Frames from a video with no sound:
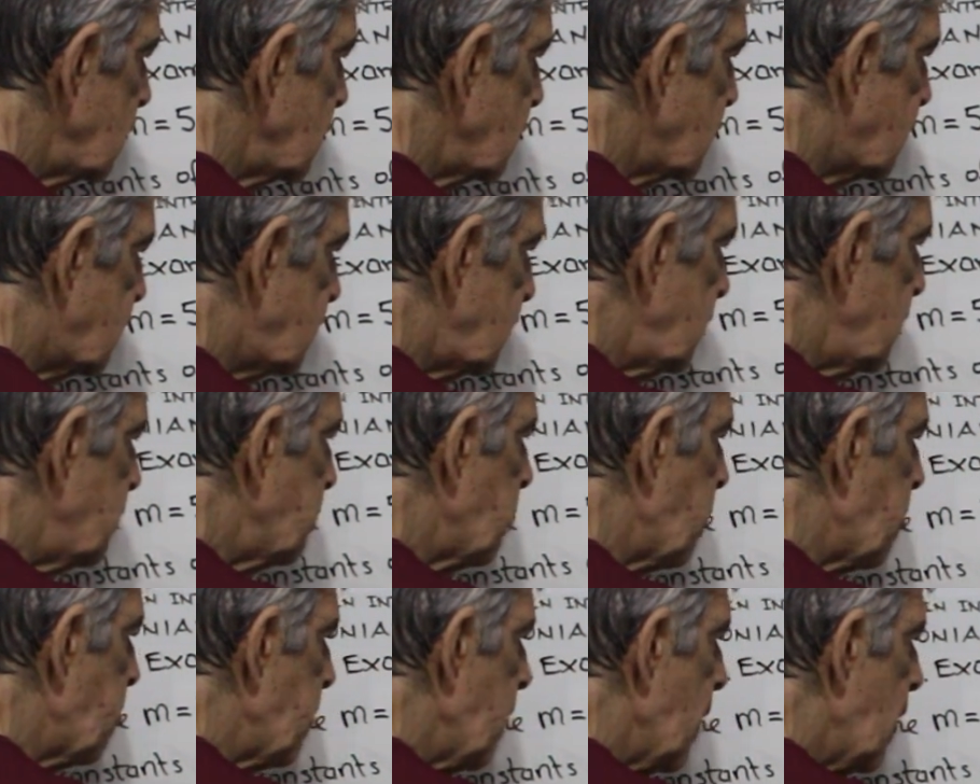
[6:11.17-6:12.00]
You
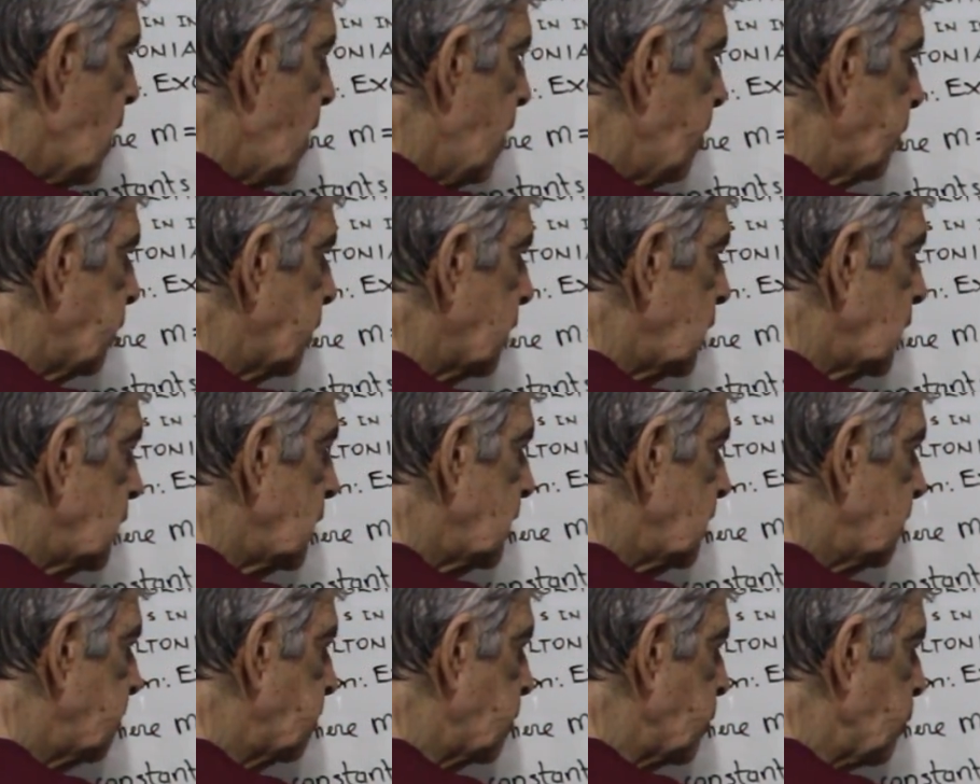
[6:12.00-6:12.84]
see,
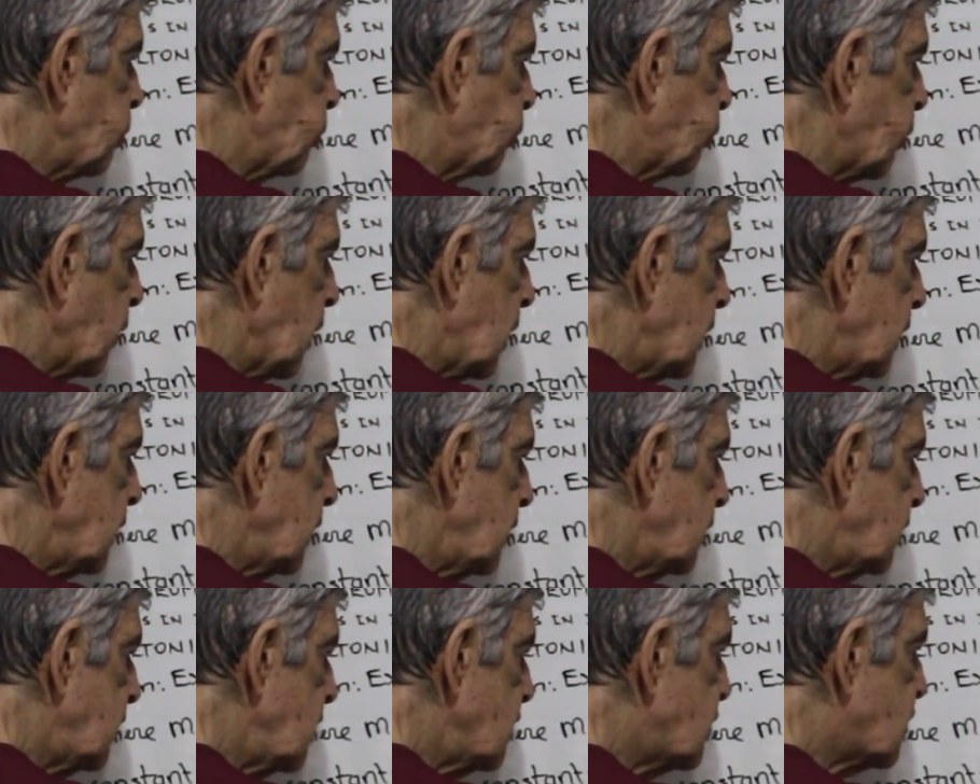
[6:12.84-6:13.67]
in
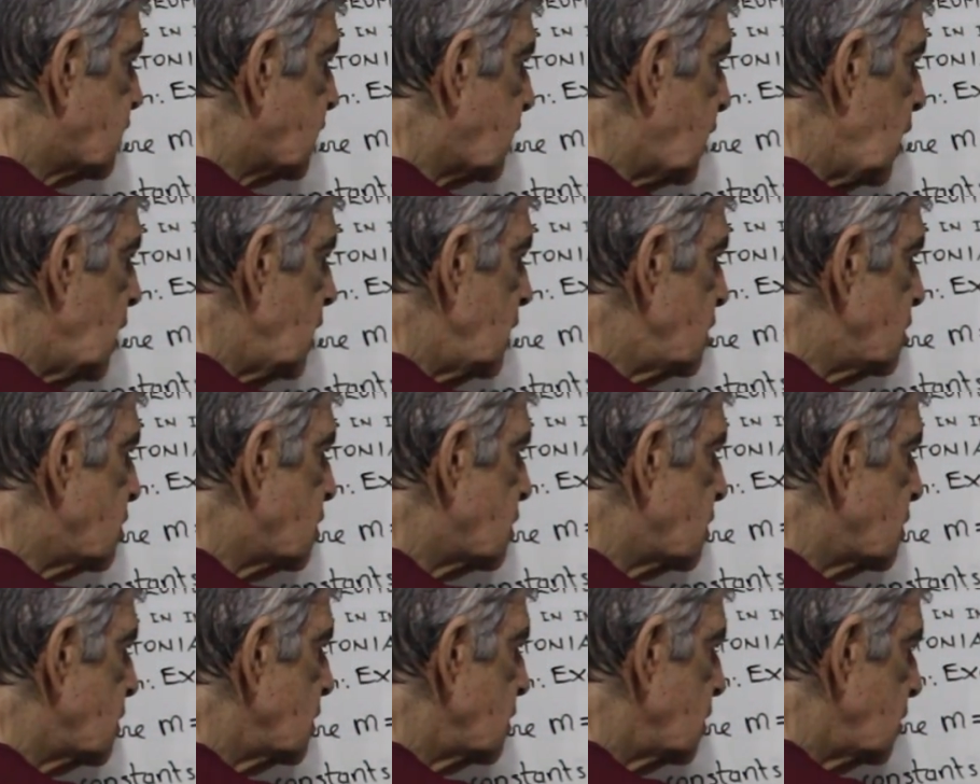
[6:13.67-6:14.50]
this
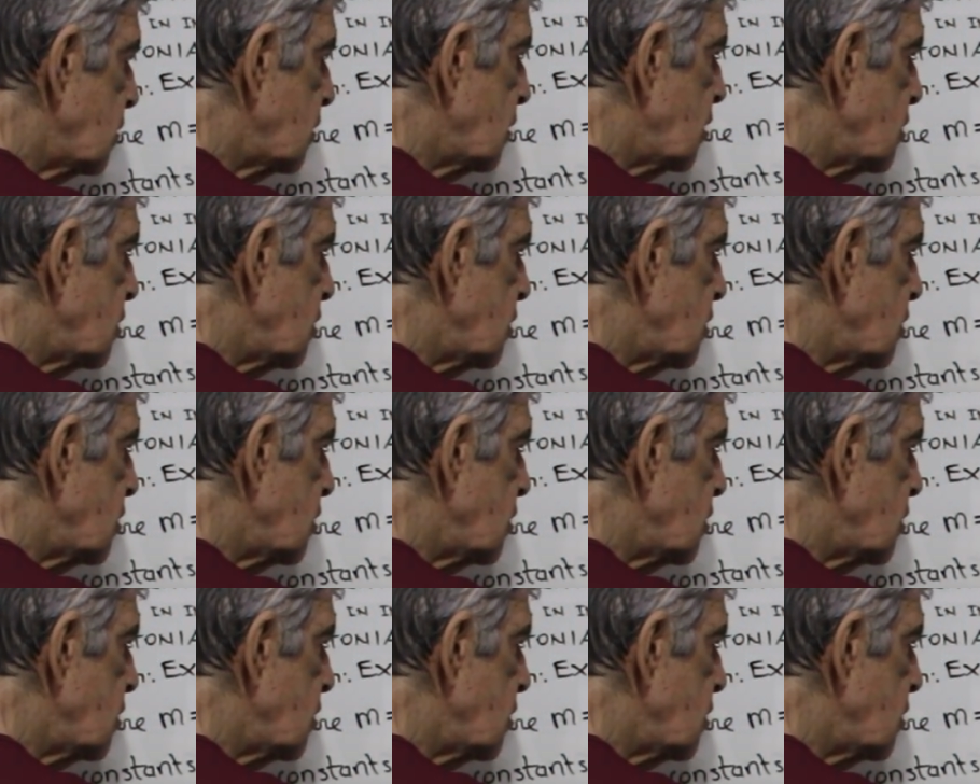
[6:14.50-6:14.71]
case,